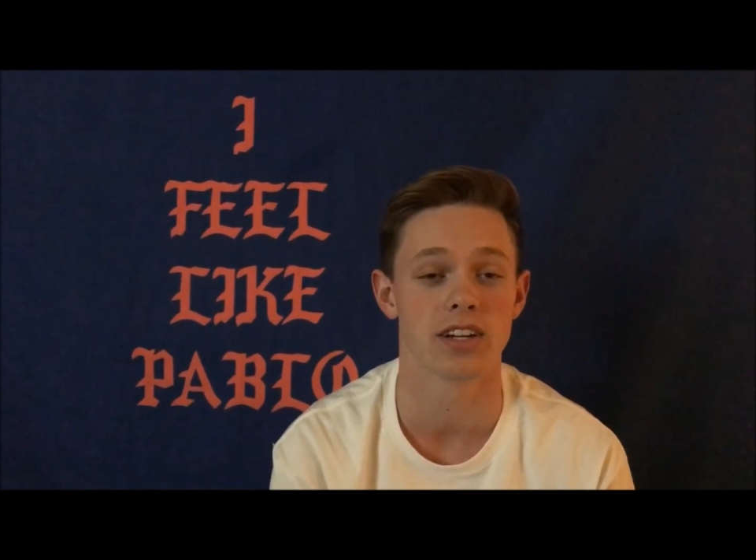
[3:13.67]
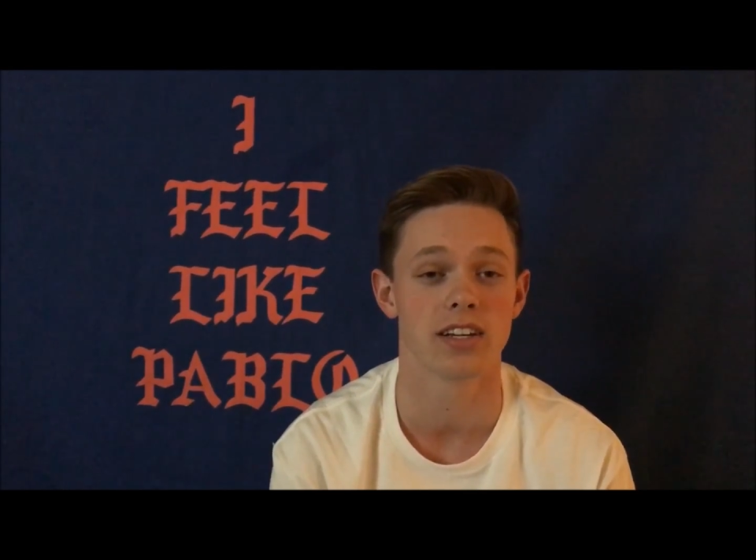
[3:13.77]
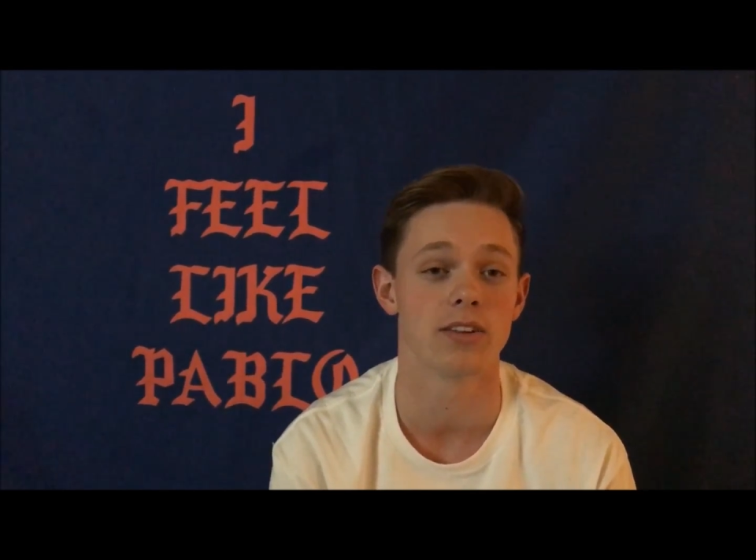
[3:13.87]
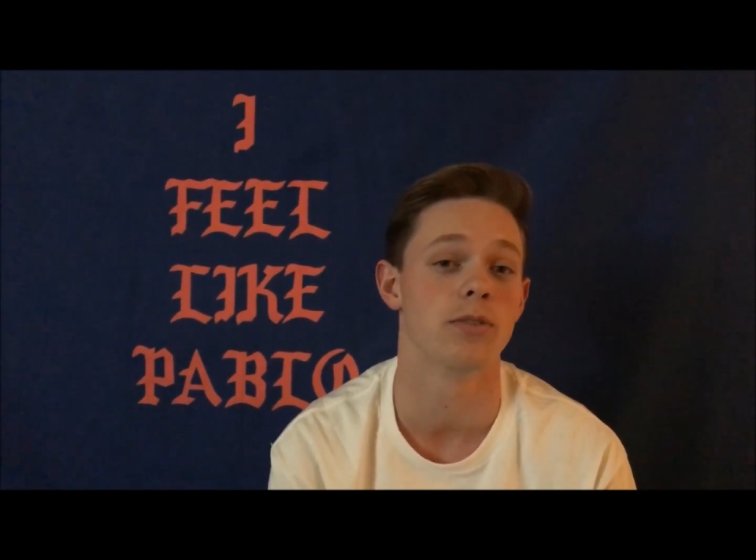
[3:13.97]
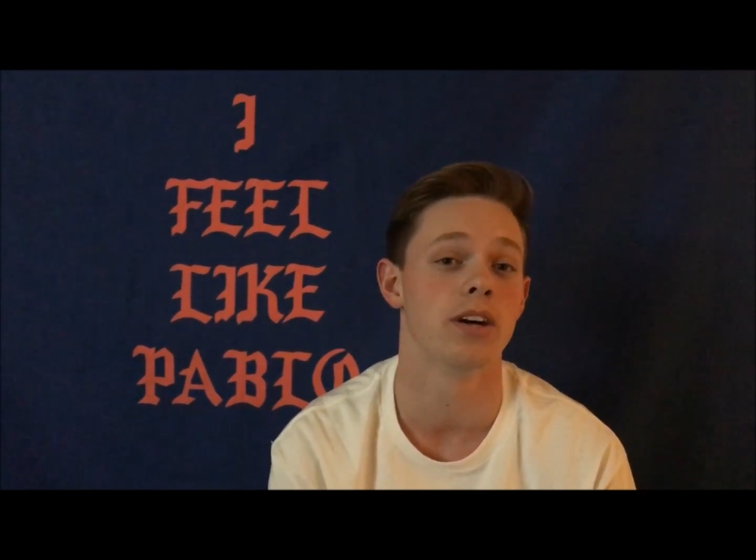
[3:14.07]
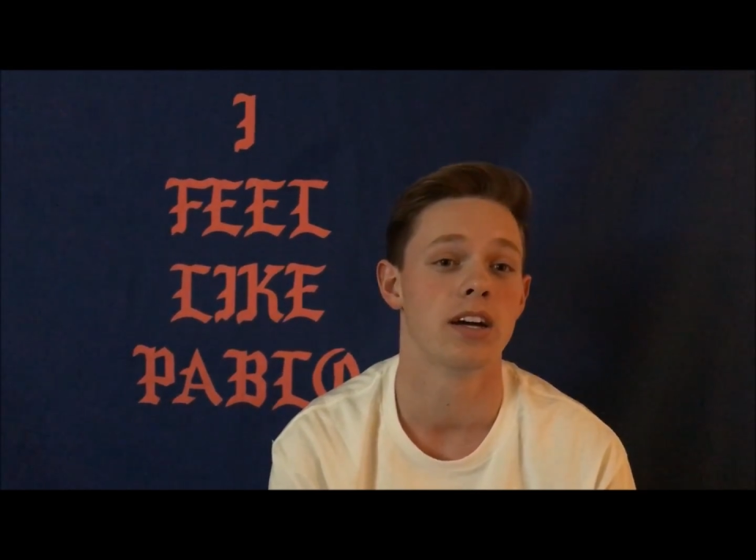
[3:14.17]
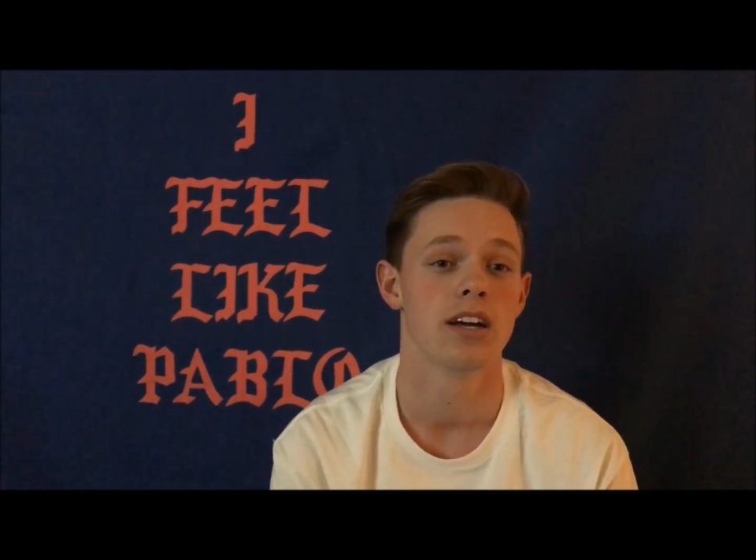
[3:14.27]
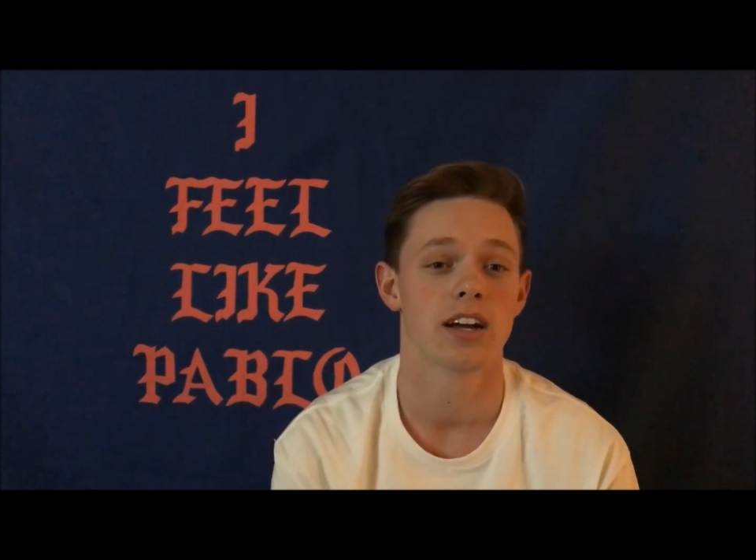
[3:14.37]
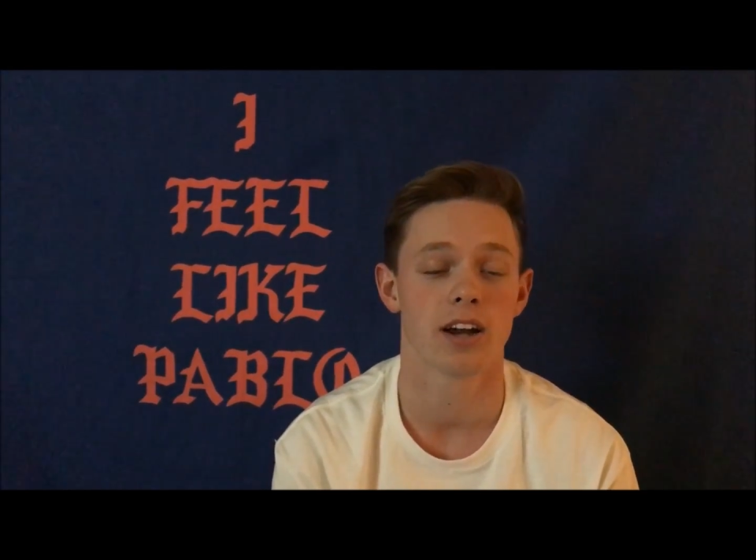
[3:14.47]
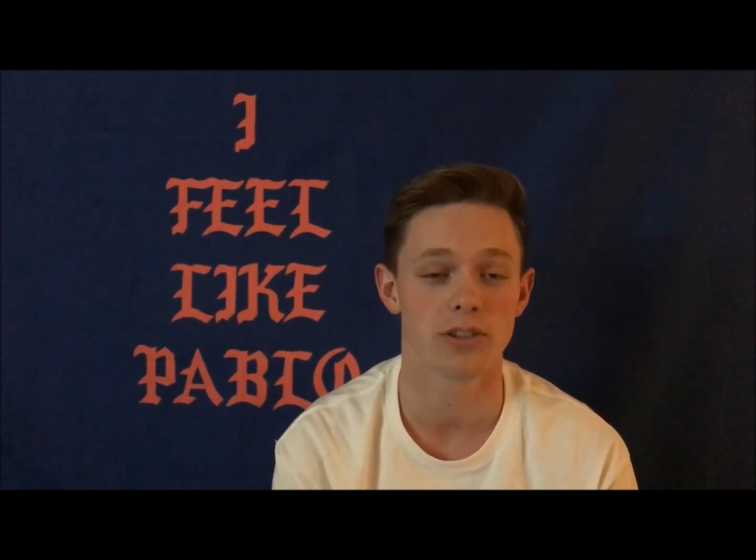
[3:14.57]
into
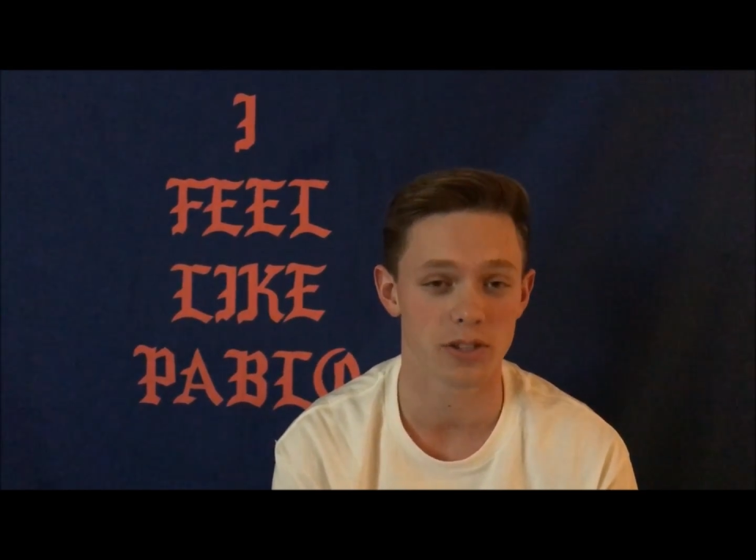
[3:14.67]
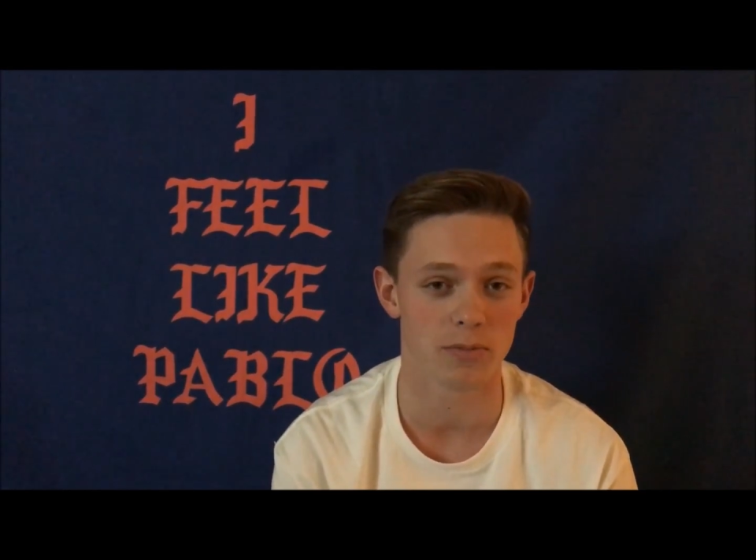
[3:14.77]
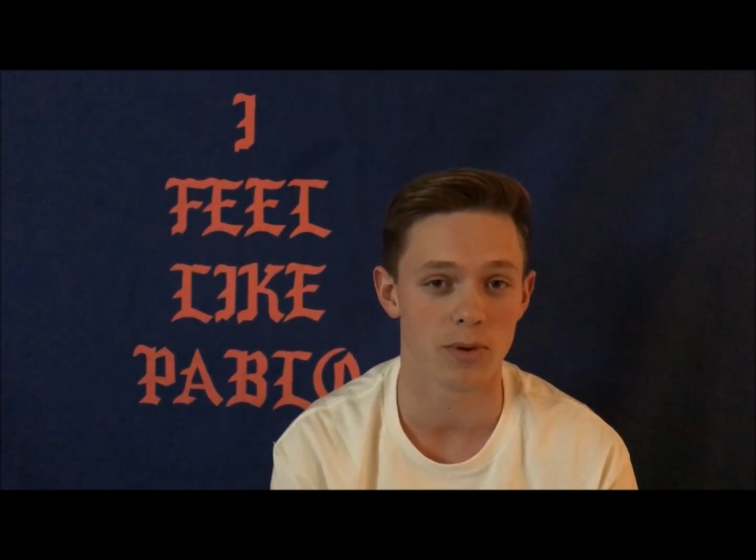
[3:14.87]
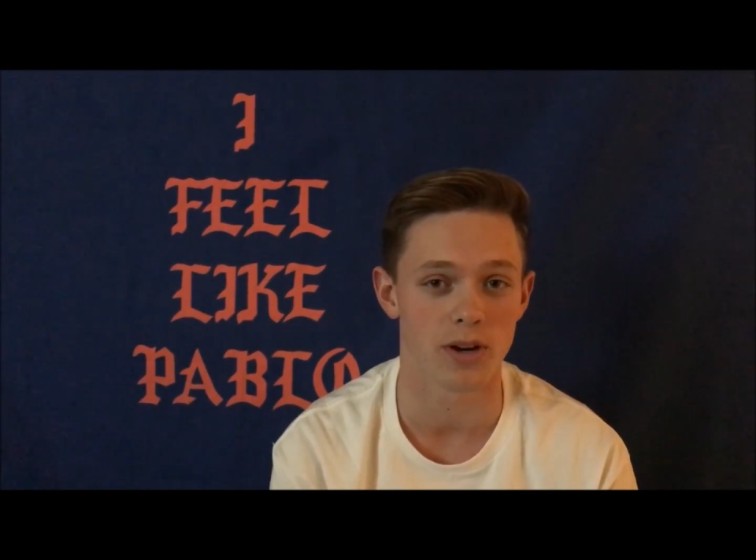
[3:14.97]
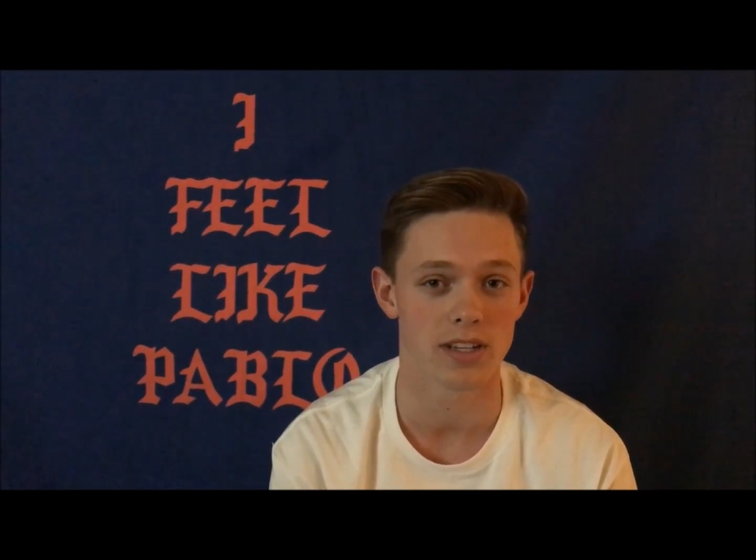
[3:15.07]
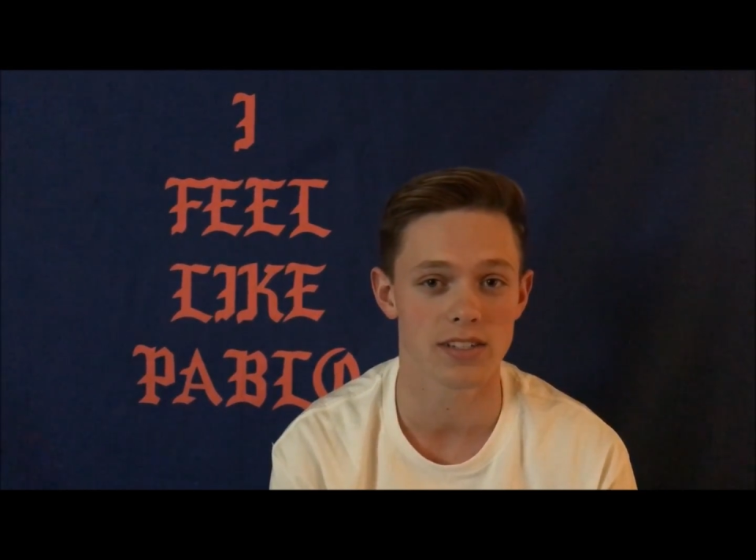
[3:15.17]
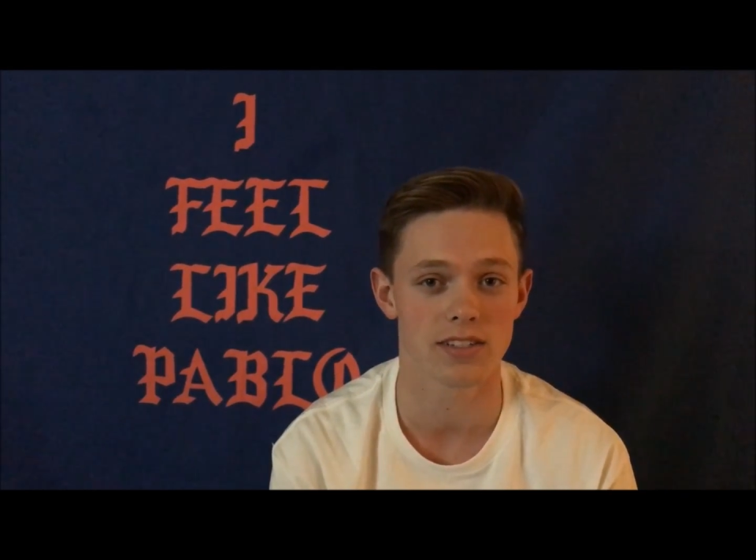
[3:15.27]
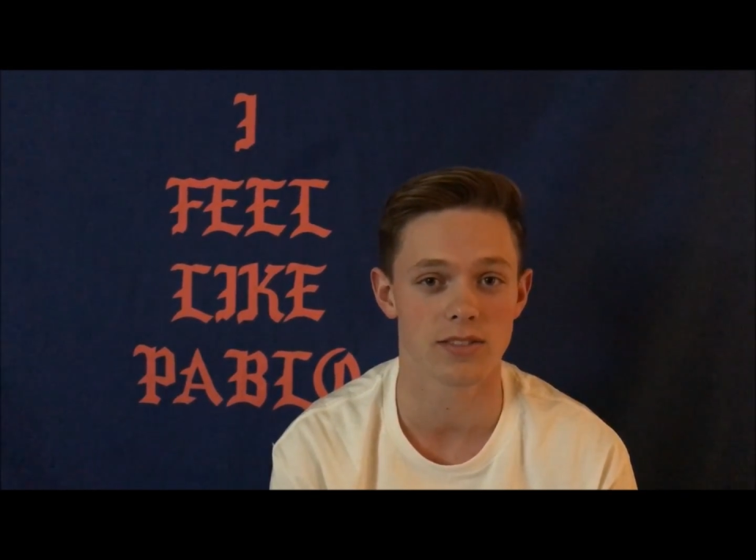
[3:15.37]
country boys,